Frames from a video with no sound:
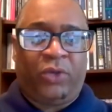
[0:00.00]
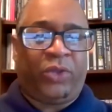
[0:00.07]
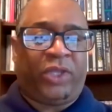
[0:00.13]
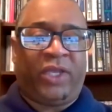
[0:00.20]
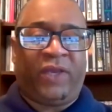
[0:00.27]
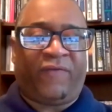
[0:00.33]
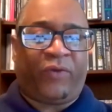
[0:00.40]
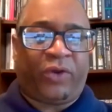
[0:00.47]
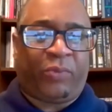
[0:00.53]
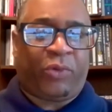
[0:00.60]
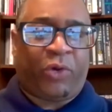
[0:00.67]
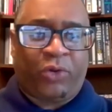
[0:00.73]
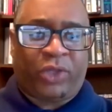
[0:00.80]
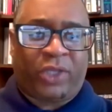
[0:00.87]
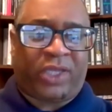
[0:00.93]
use different
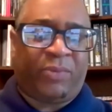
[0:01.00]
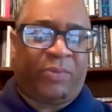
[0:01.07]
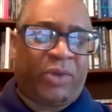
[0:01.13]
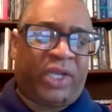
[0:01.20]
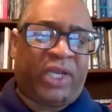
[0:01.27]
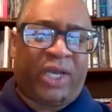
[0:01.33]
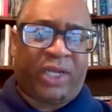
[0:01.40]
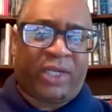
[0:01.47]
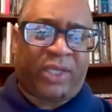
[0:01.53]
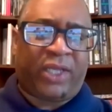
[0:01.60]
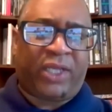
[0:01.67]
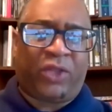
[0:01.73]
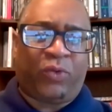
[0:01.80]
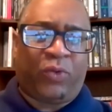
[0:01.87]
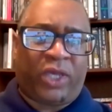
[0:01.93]
approaches depending on the
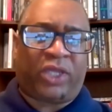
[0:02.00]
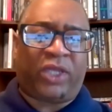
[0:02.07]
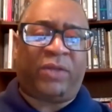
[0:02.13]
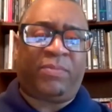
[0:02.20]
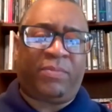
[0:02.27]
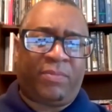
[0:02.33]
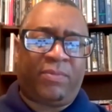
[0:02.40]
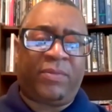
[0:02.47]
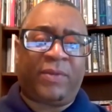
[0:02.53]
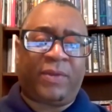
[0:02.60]
situation.